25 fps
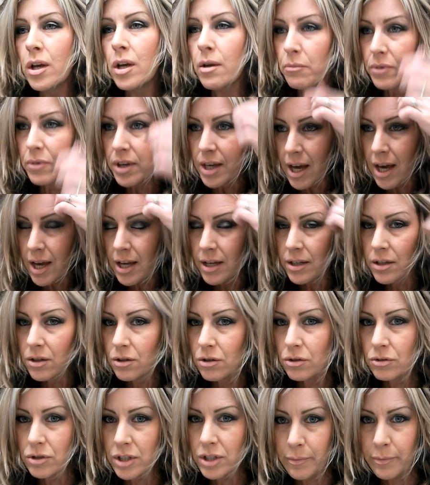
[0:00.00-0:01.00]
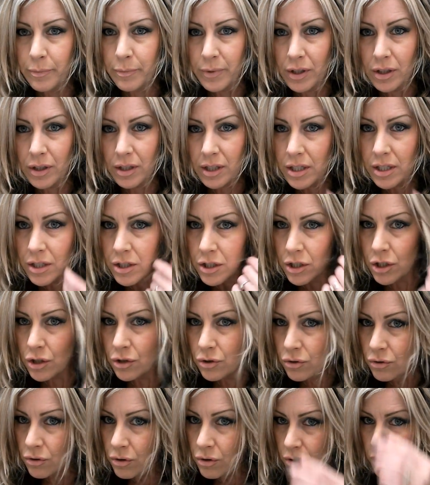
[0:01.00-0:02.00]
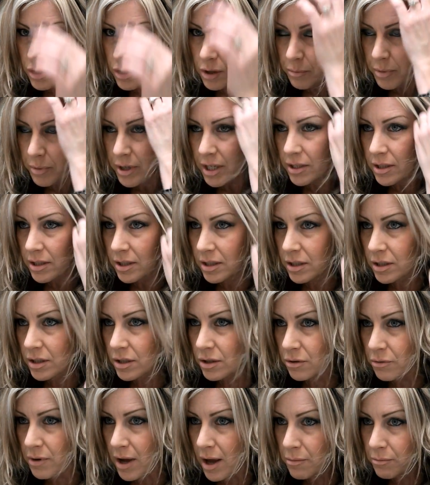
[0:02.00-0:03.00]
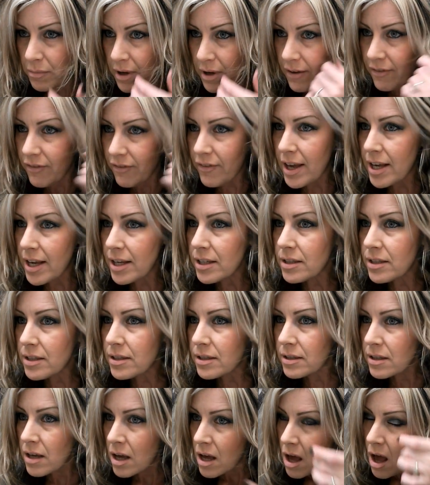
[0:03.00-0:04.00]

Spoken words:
Yeah, I don't typically do the pieces around my face.